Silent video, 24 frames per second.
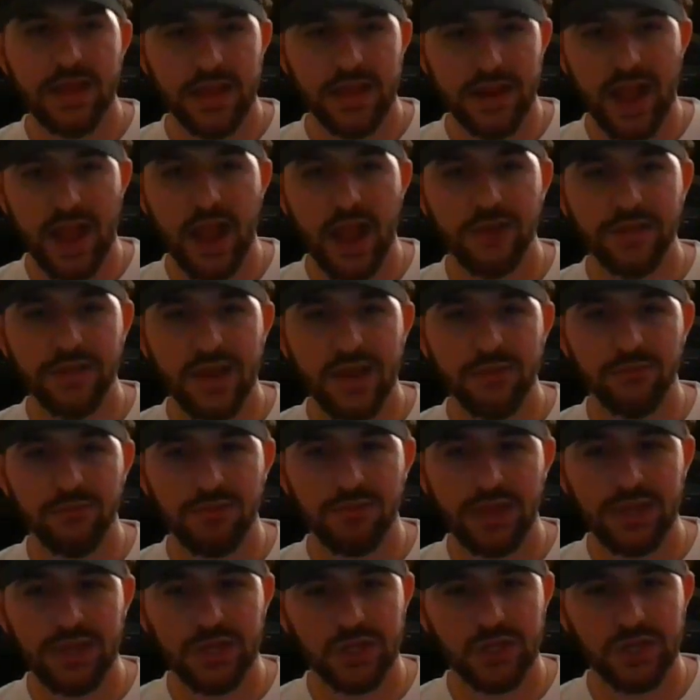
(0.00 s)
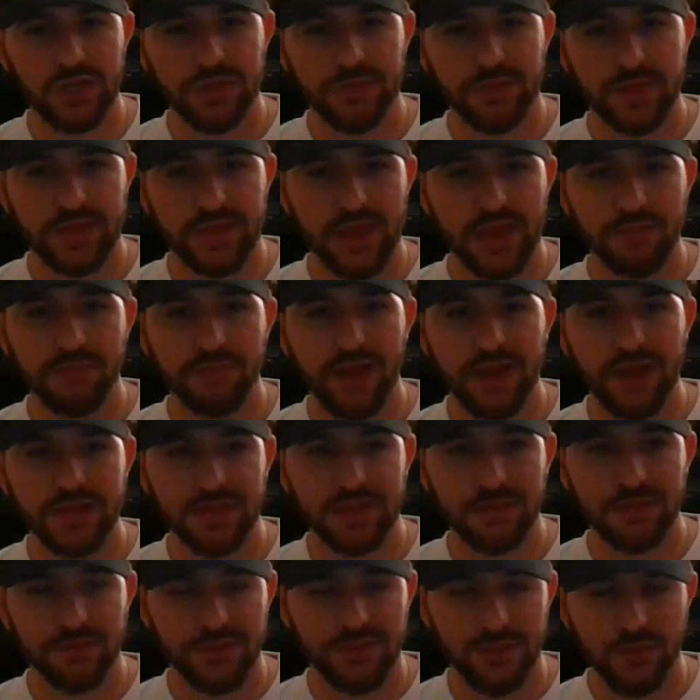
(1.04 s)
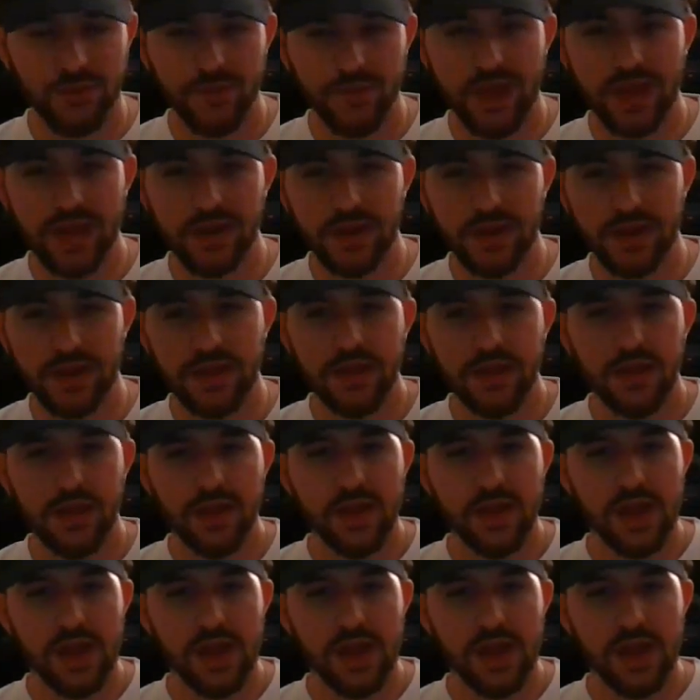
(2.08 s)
and how that relationship and that mindset with humanity